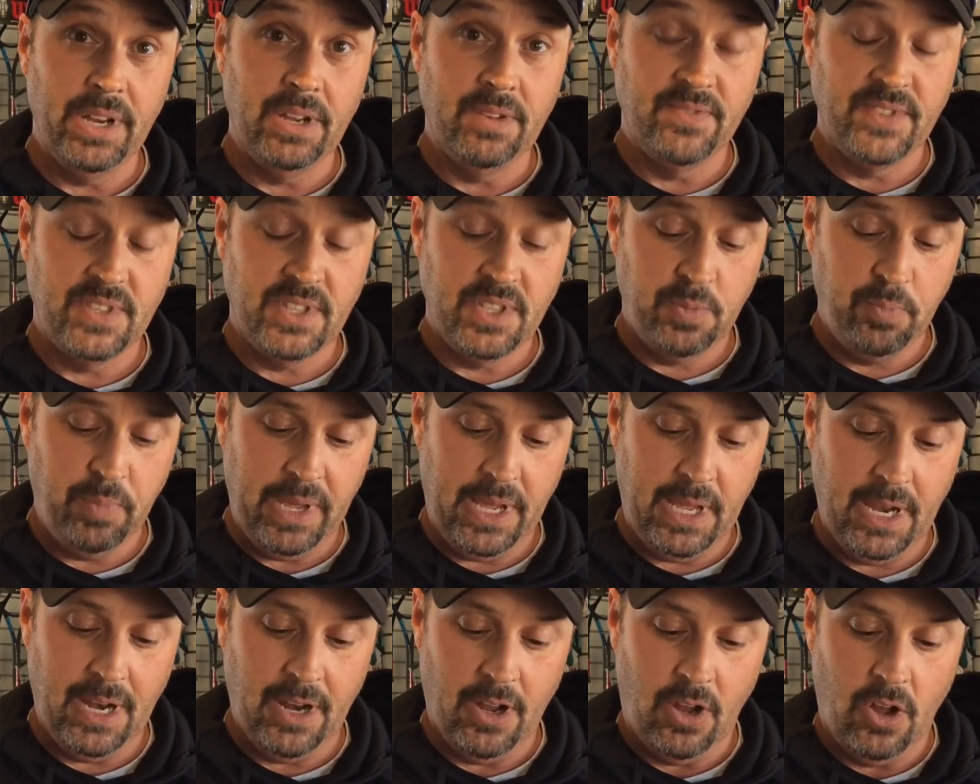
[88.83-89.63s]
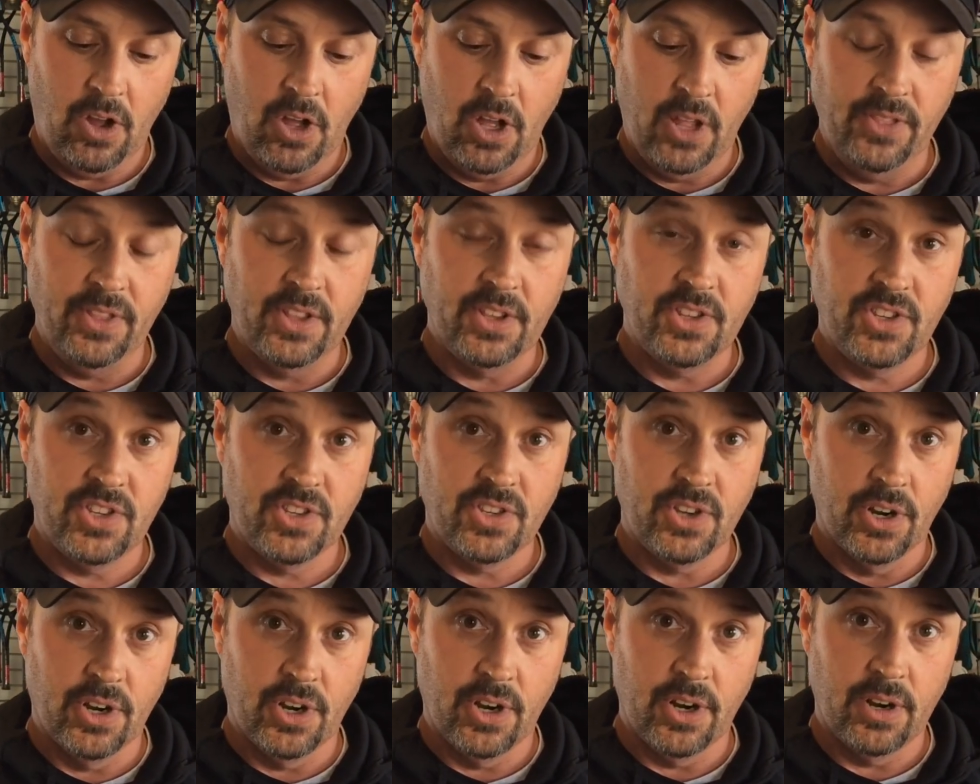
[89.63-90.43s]
of spin on the
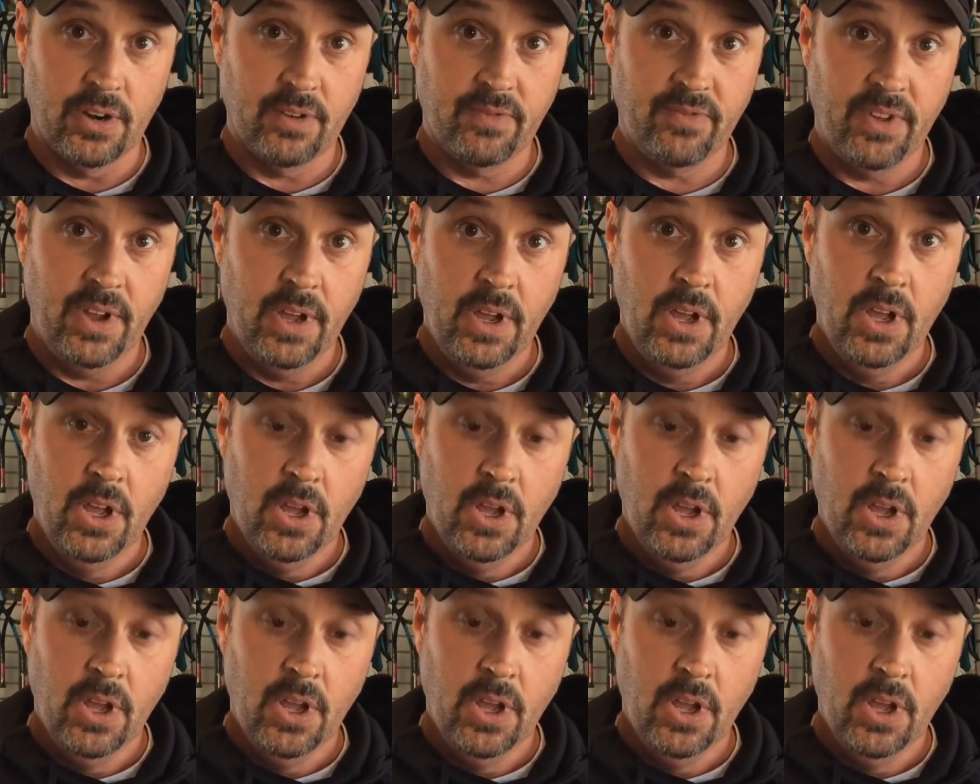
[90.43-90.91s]
serve,